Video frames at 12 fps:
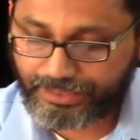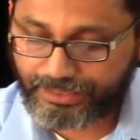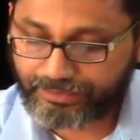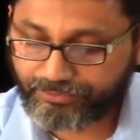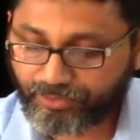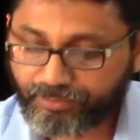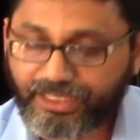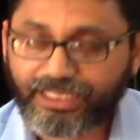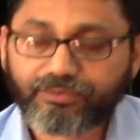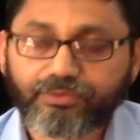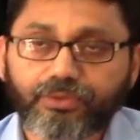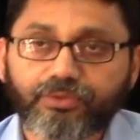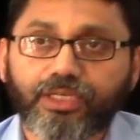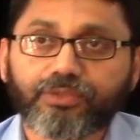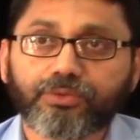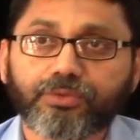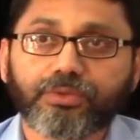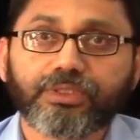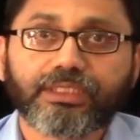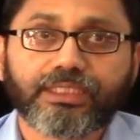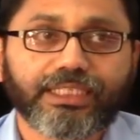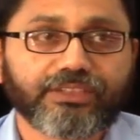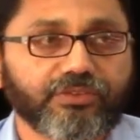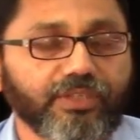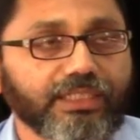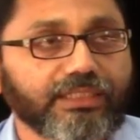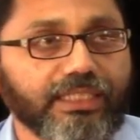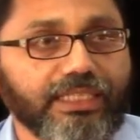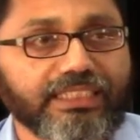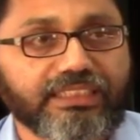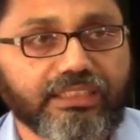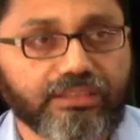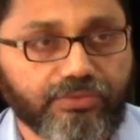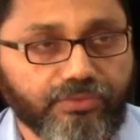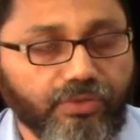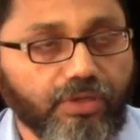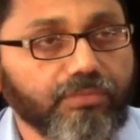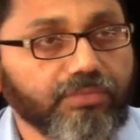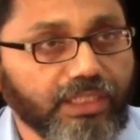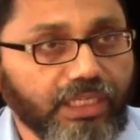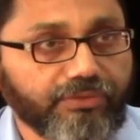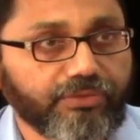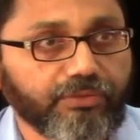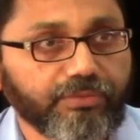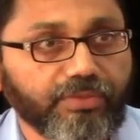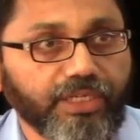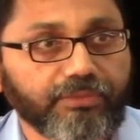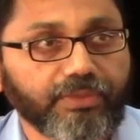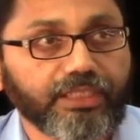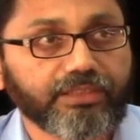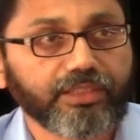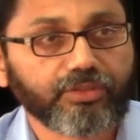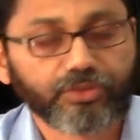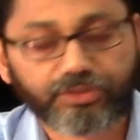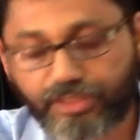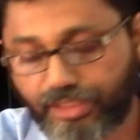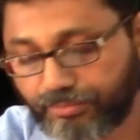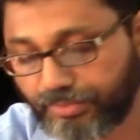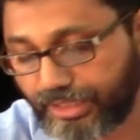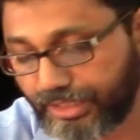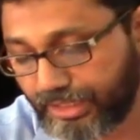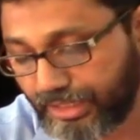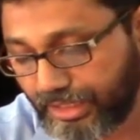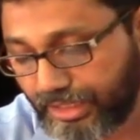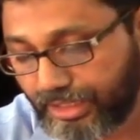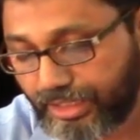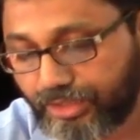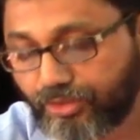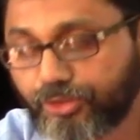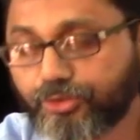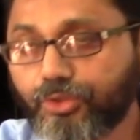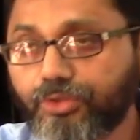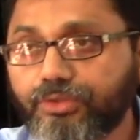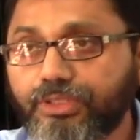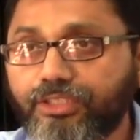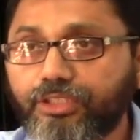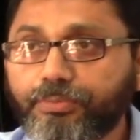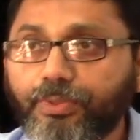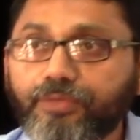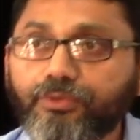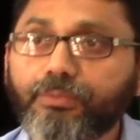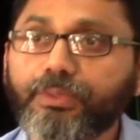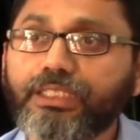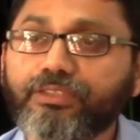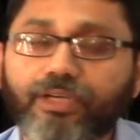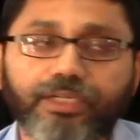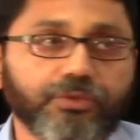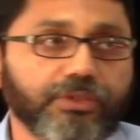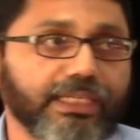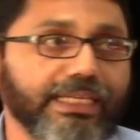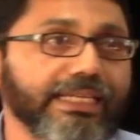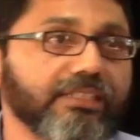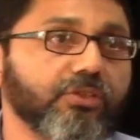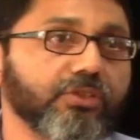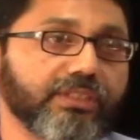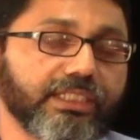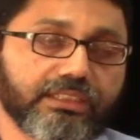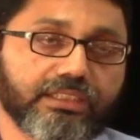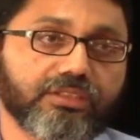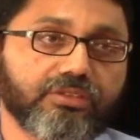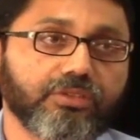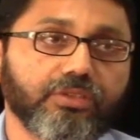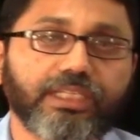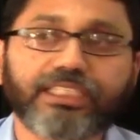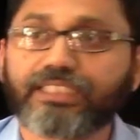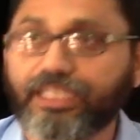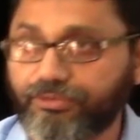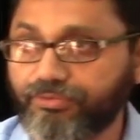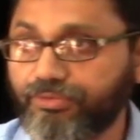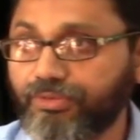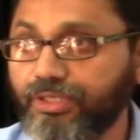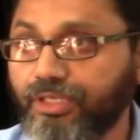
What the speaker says: And from that, we'll try to extract the lessons from the life of Ibrahim alayhi salatu wasalam. And also, the third part will be try to connect those lessons to today's life.